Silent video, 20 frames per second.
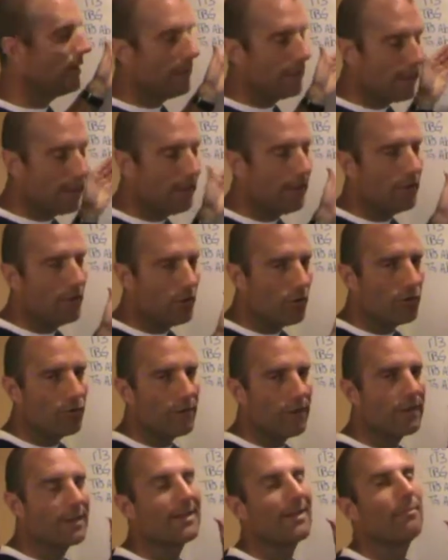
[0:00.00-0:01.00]
need key
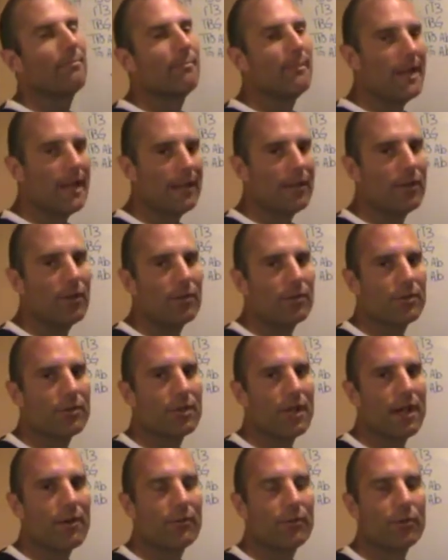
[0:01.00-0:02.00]
nutrients to make those
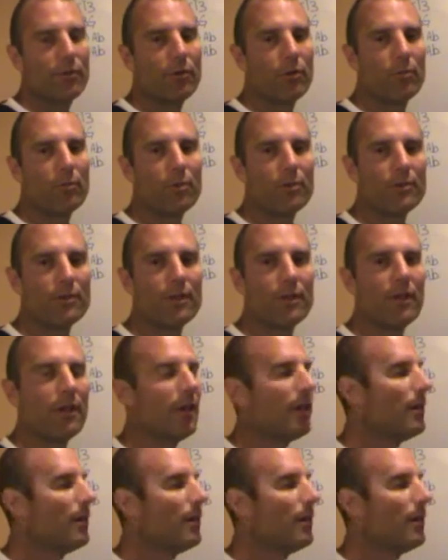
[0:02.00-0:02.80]
thyroid hormones